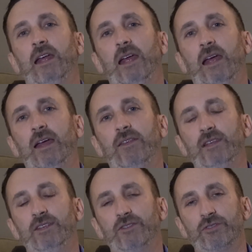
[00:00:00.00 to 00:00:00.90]
and
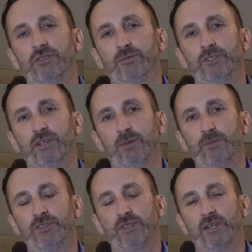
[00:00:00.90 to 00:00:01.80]
these are some
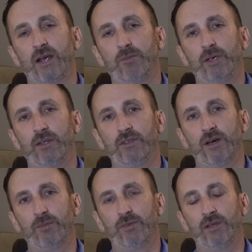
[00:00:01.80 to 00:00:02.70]
tips that I picked
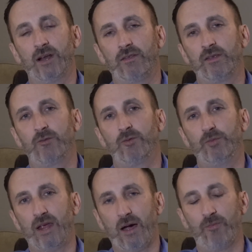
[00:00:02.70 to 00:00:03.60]
up that I think would
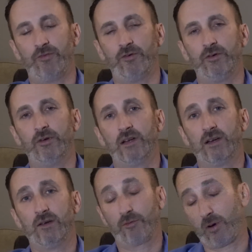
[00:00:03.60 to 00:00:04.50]
be helpful
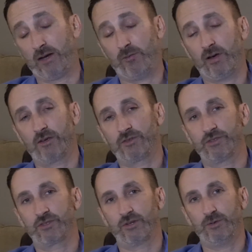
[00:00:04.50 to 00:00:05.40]
for anyone else
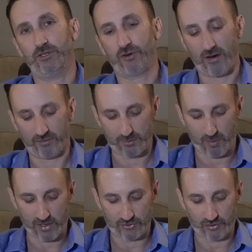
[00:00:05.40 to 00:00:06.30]
that's going to be traveling
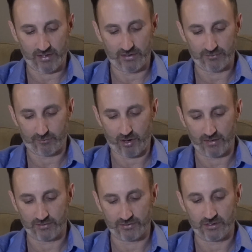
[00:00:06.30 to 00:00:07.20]
by train in
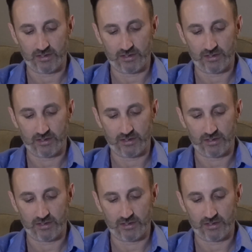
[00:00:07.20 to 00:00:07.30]
France.